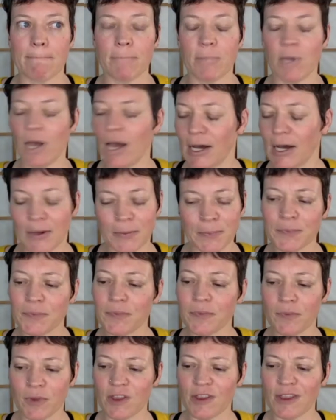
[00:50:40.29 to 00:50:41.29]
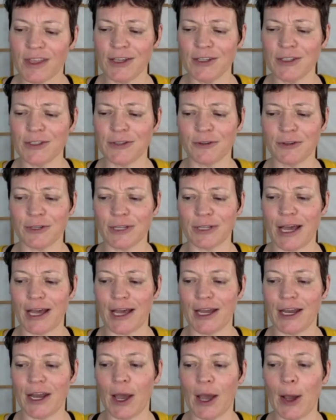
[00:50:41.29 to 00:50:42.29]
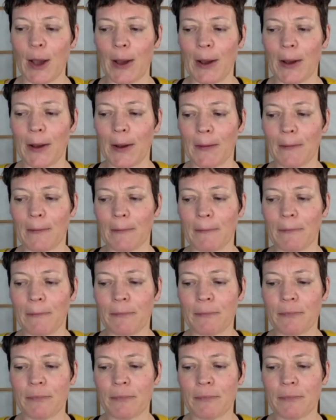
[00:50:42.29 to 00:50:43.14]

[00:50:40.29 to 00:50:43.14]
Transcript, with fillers: yeah. Thanks for that. Um